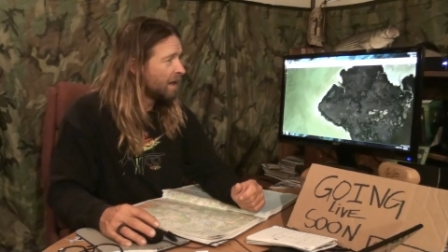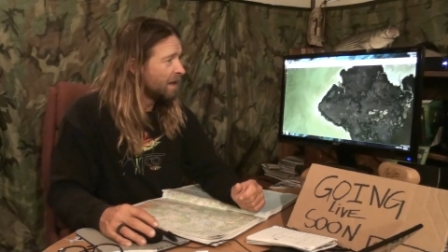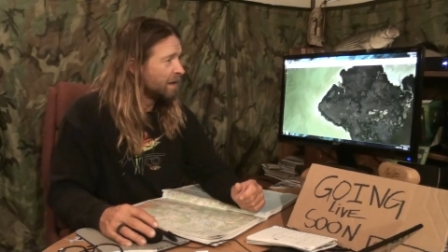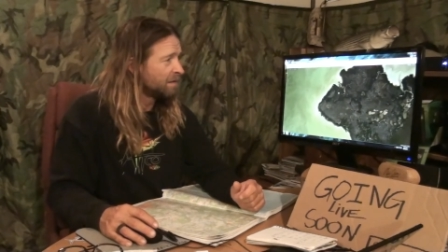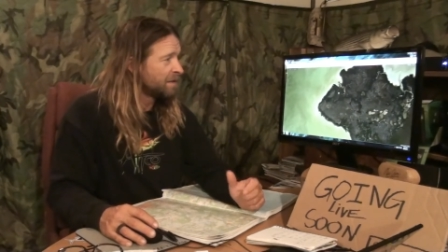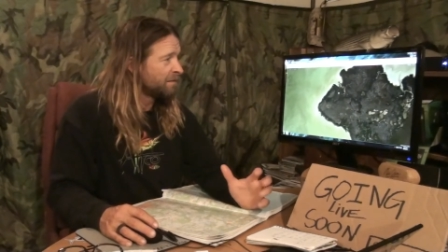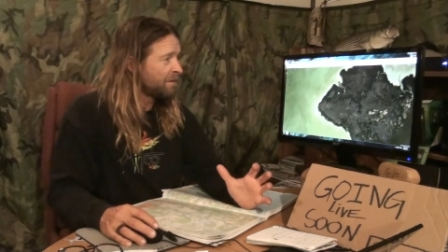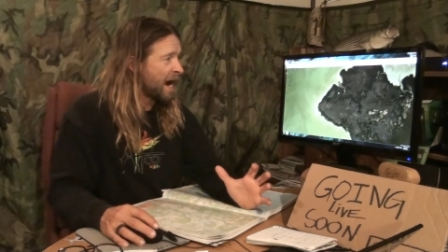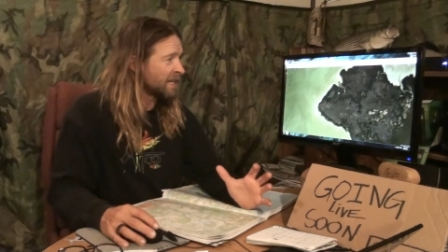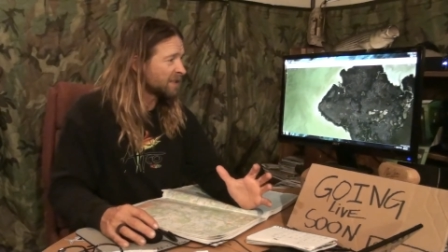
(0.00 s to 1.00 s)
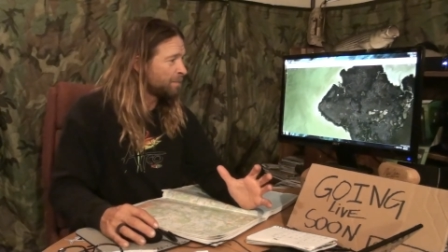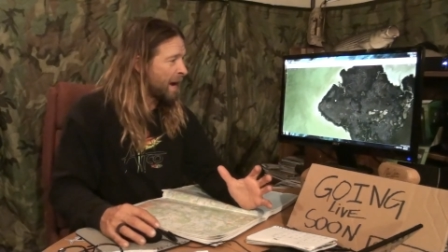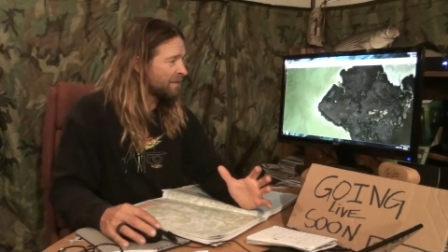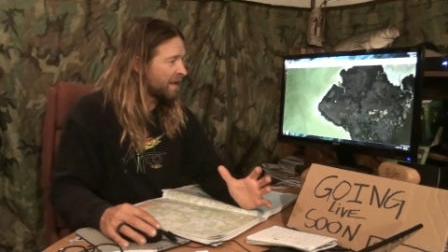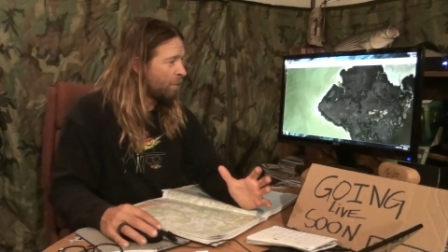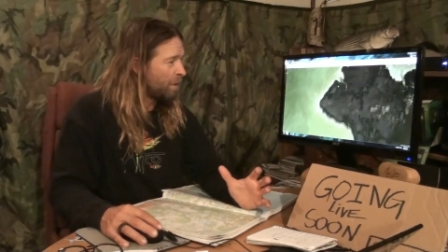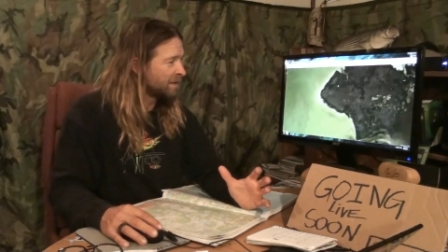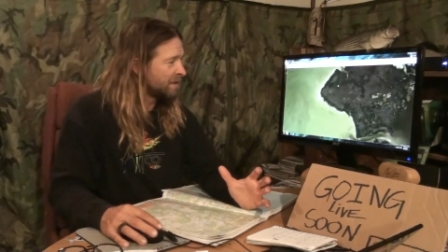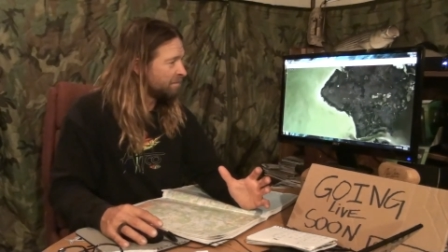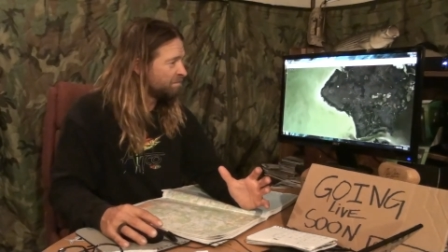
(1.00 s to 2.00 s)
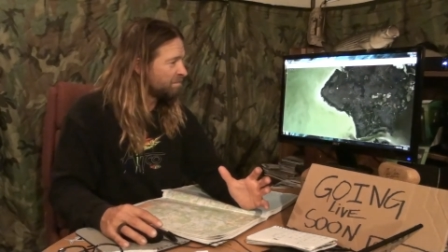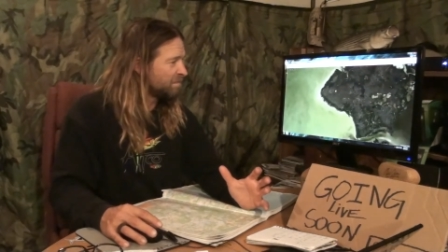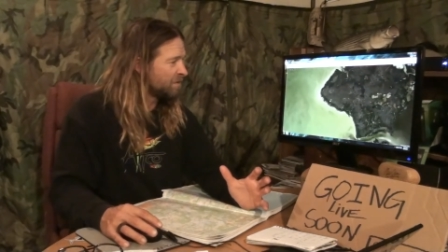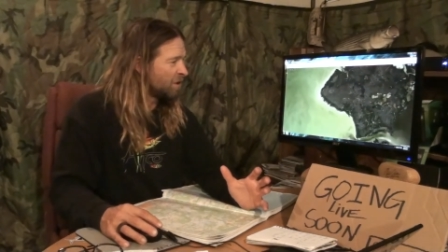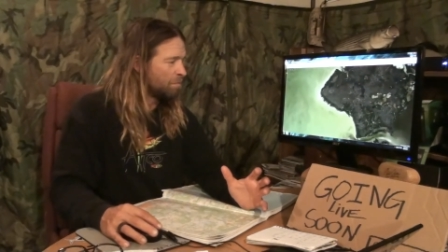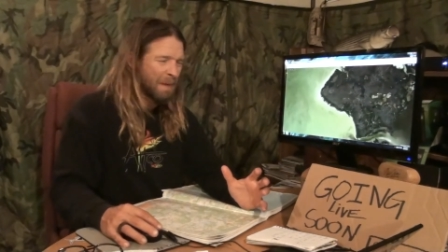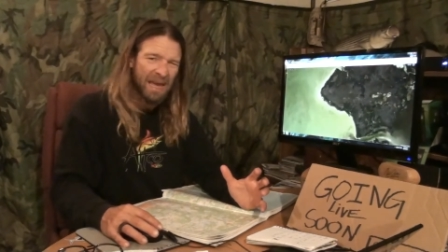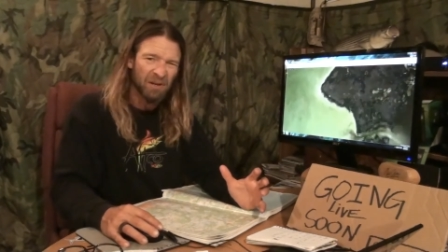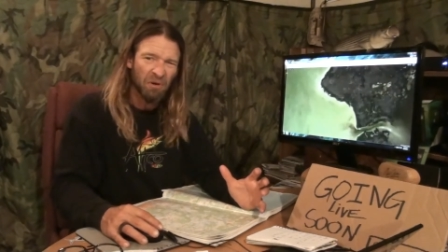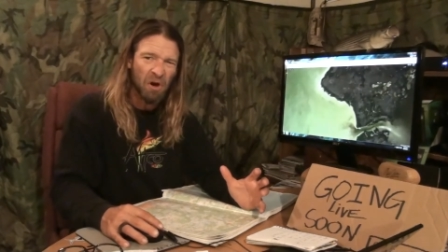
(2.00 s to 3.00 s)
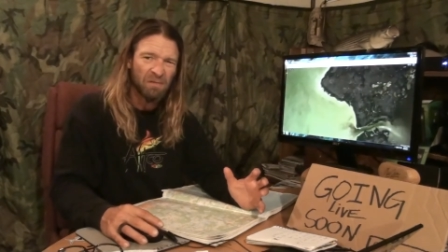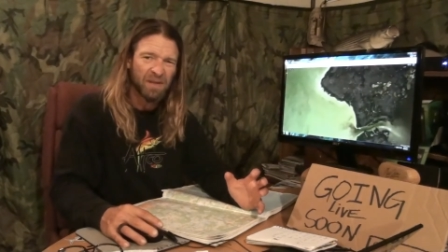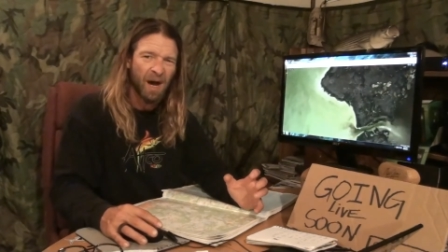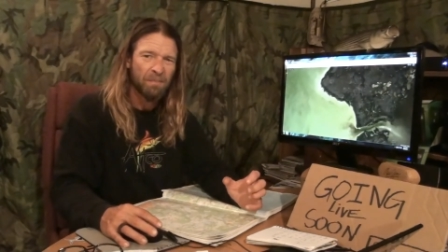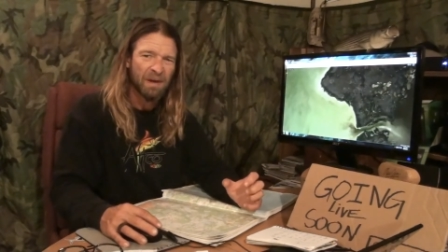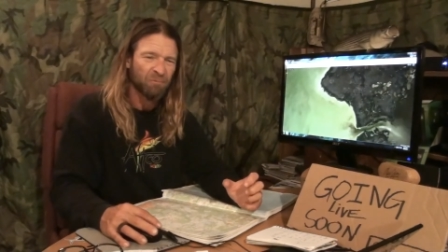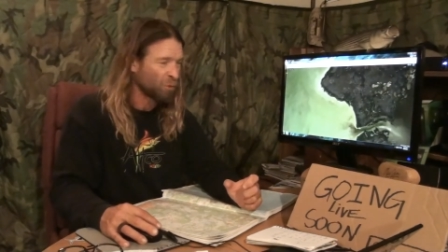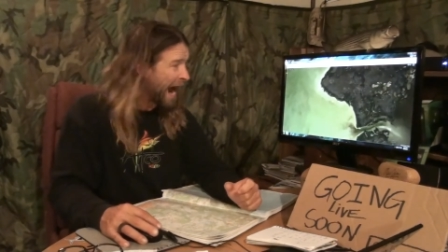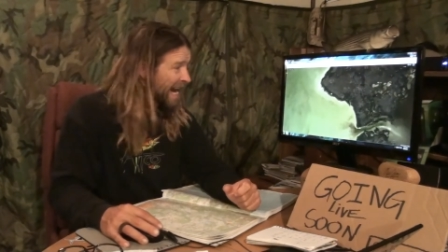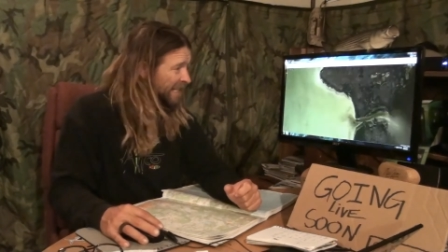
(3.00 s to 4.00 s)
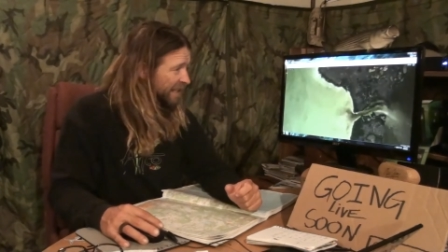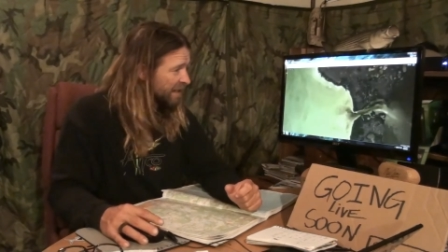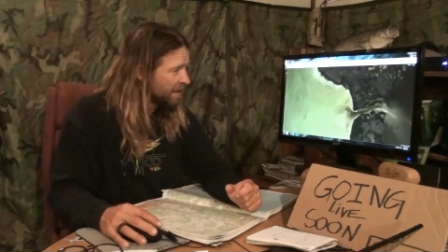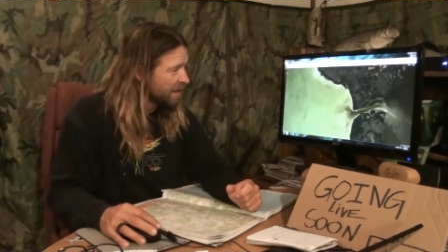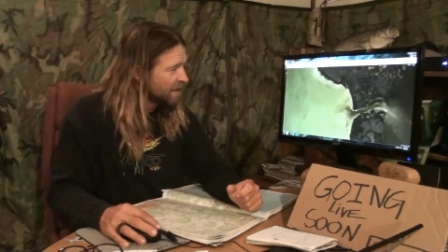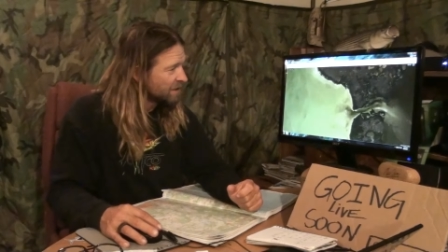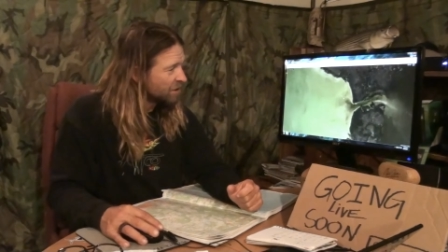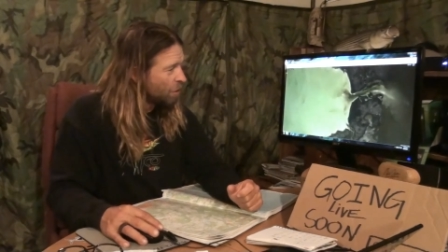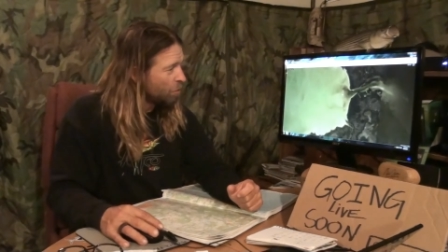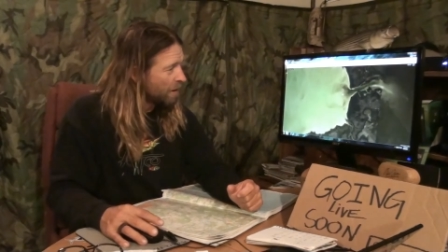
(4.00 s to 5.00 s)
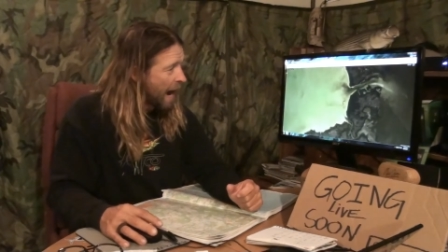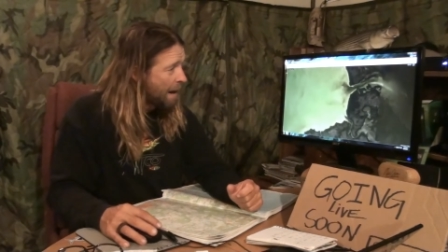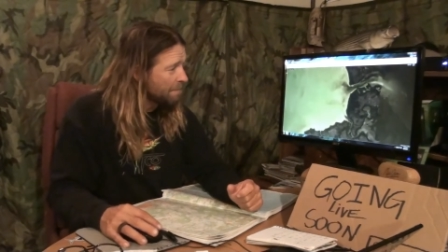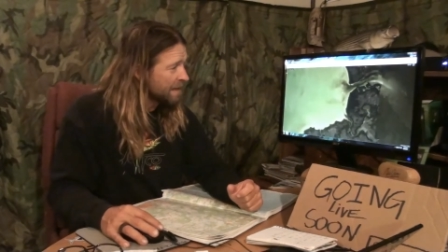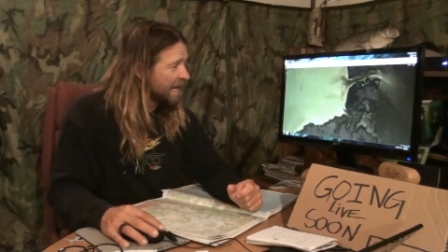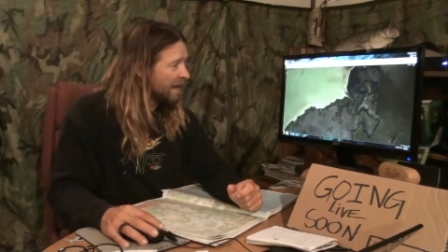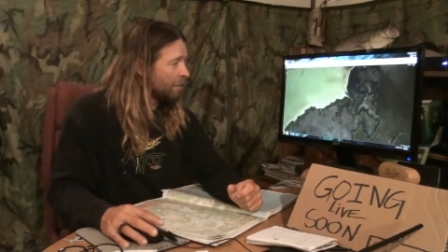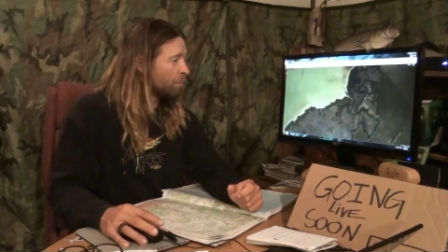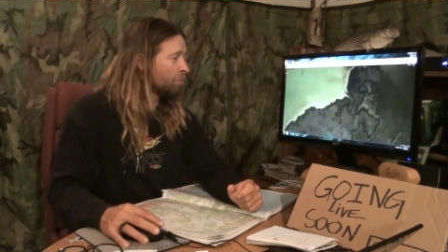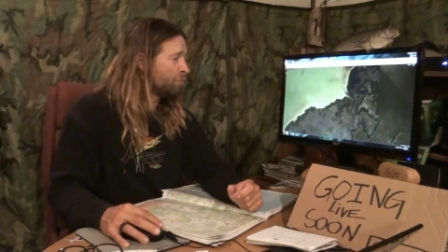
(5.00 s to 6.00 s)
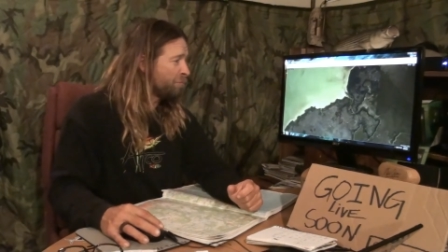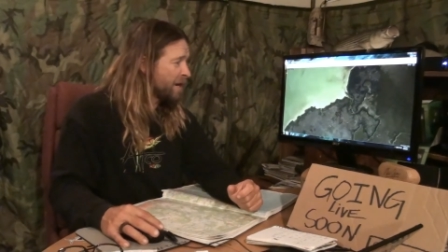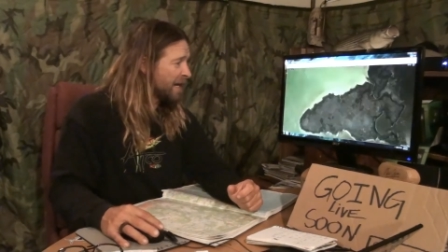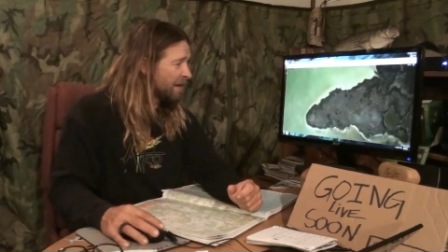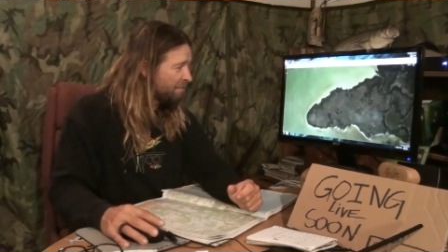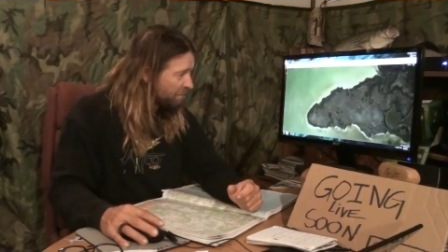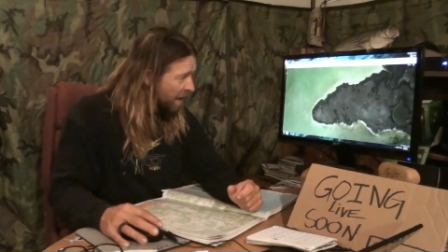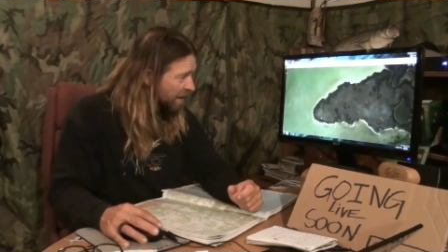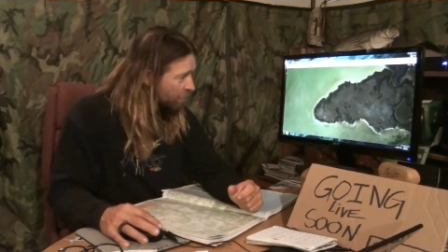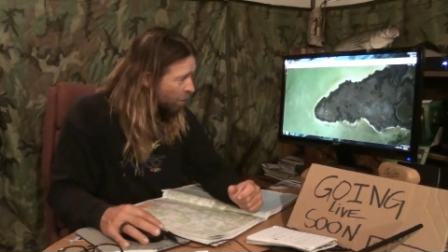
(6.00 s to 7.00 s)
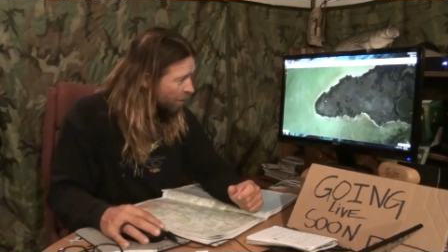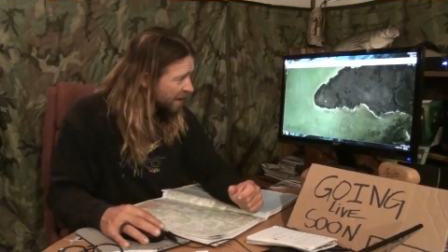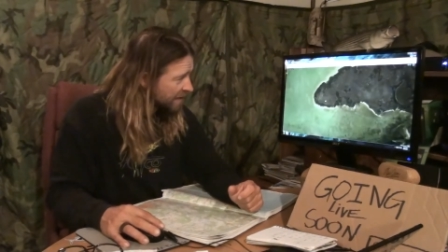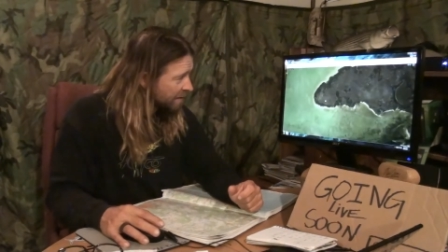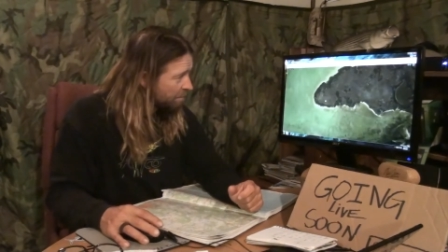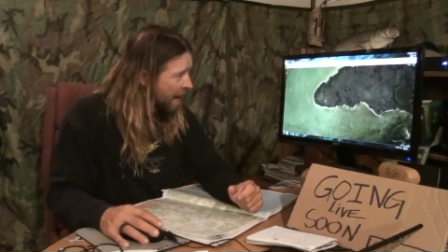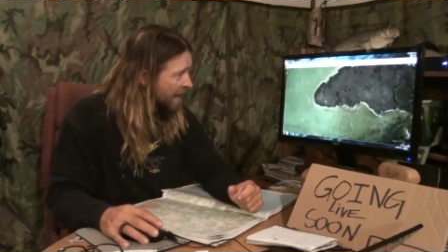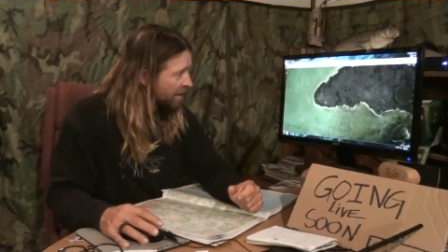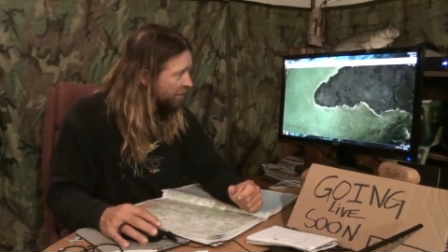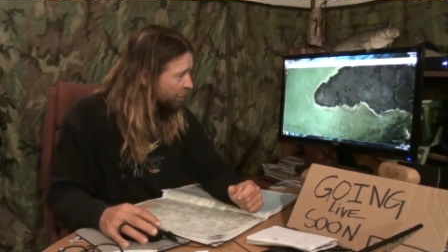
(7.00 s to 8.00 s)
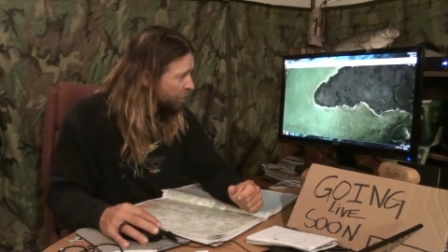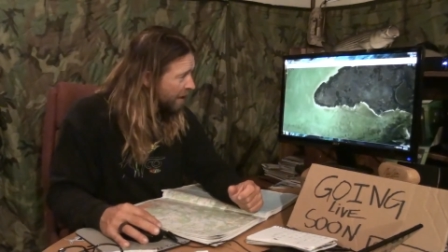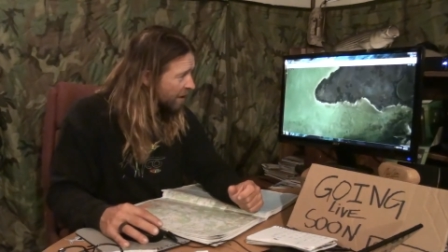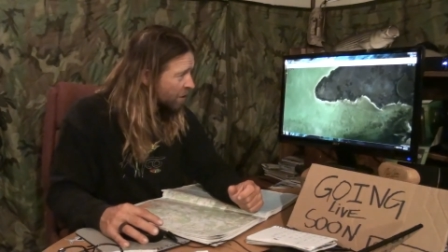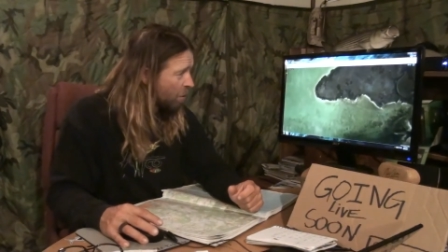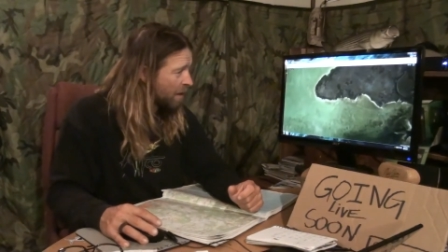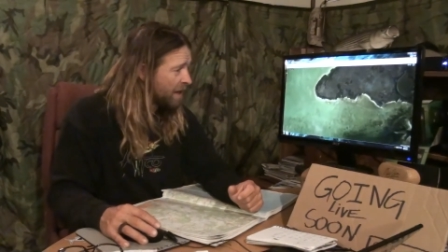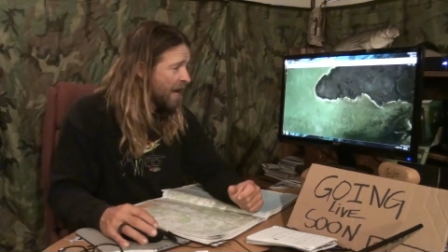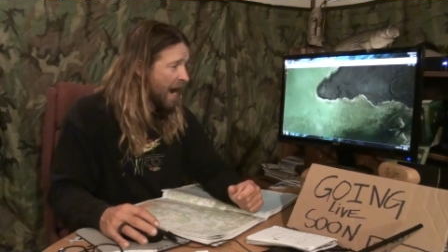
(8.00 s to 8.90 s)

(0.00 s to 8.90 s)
to find a spot that wasn't, you know, mangroved up and rocky. So I'm getting really fucking worried as I'm paddling through here going,